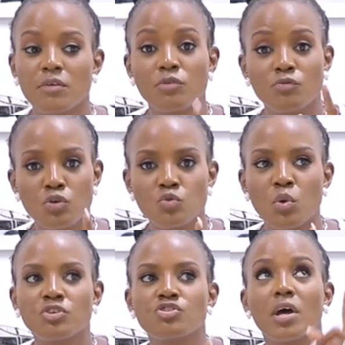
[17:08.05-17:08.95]
If you've not
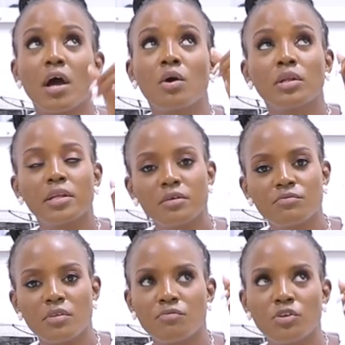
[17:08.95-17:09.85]
watched, I'll
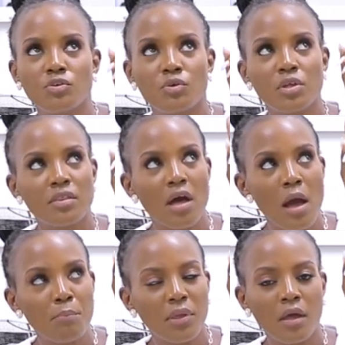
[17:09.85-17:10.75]
leave the video either
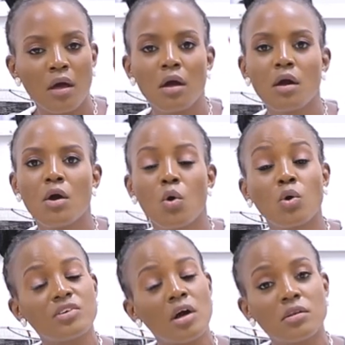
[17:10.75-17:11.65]
up here
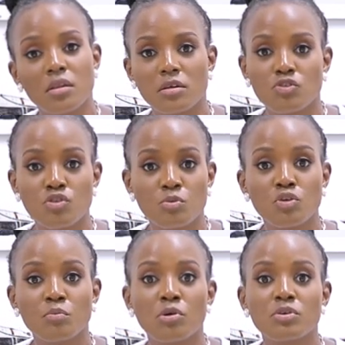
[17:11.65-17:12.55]
or down in the
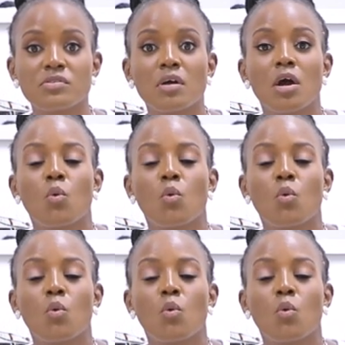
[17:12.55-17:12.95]
description box.